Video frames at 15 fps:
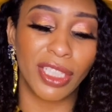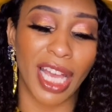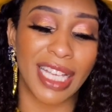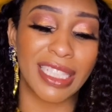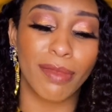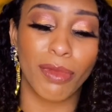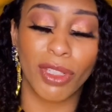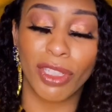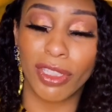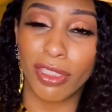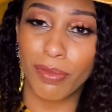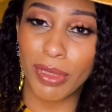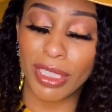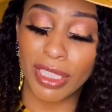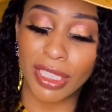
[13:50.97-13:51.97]
I smell a little
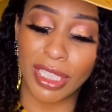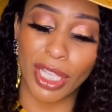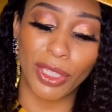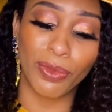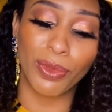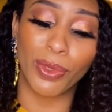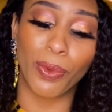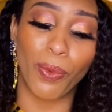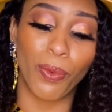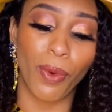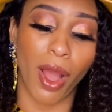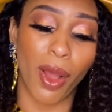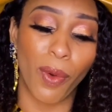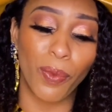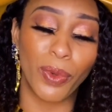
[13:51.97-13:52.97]
bit of the sandalwood
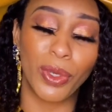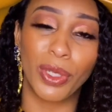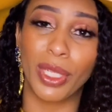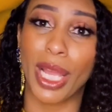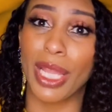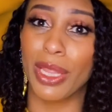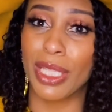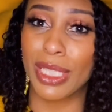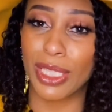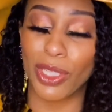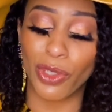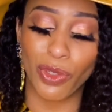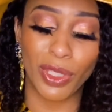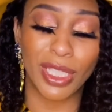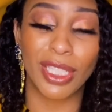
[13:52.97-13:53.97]
um, and the
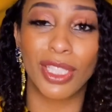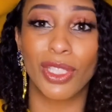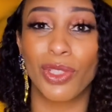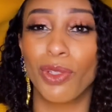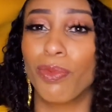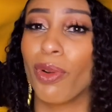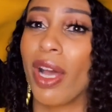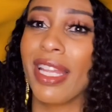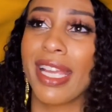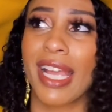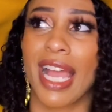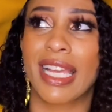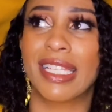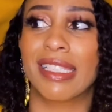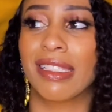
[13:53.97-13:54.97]
citruses, the two, like I
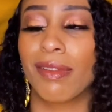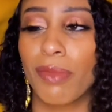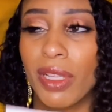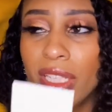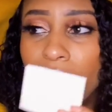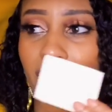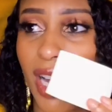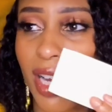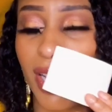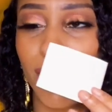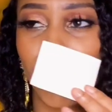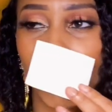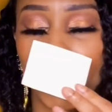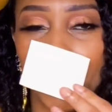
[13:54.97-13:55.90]
can smell it all.